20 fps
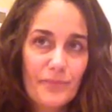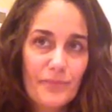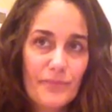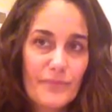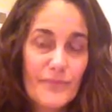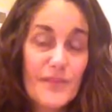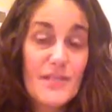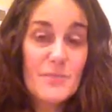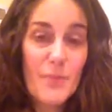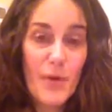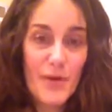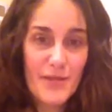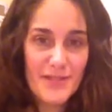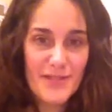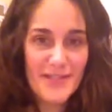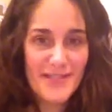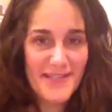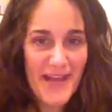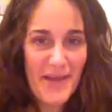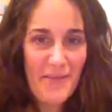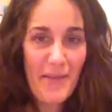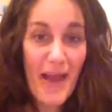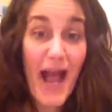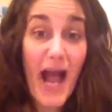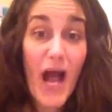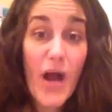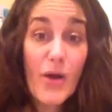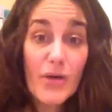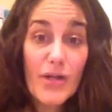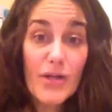this part's the same.
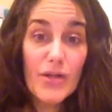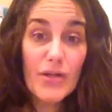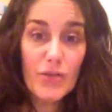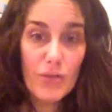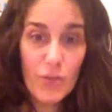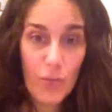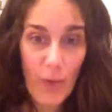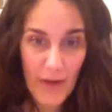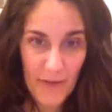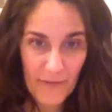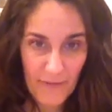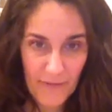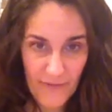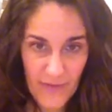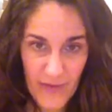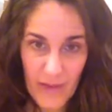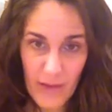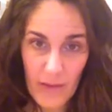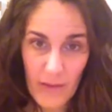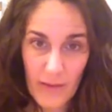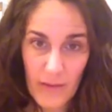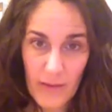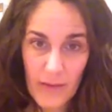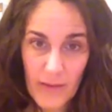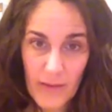How do you want to feel?